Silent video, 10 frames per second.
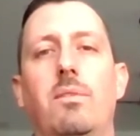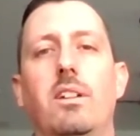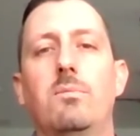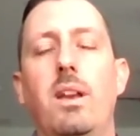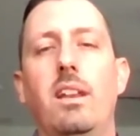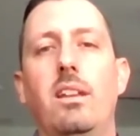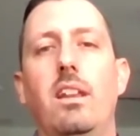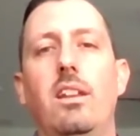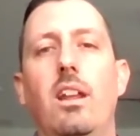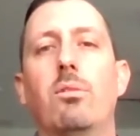There's been
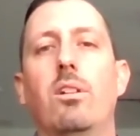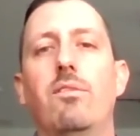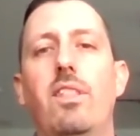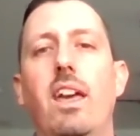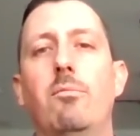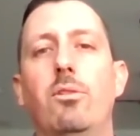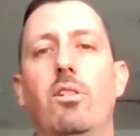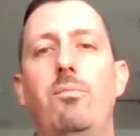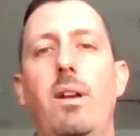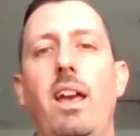a number of them
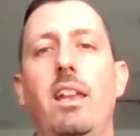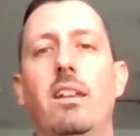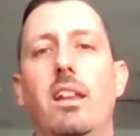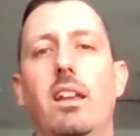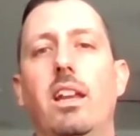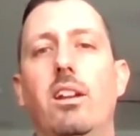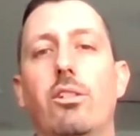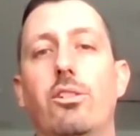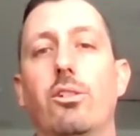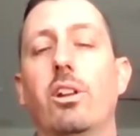who have been
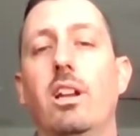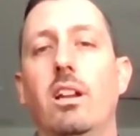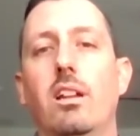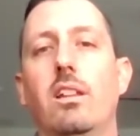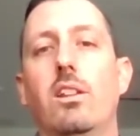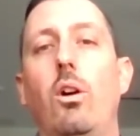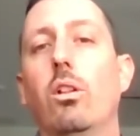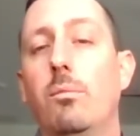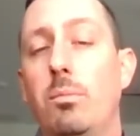here during the whole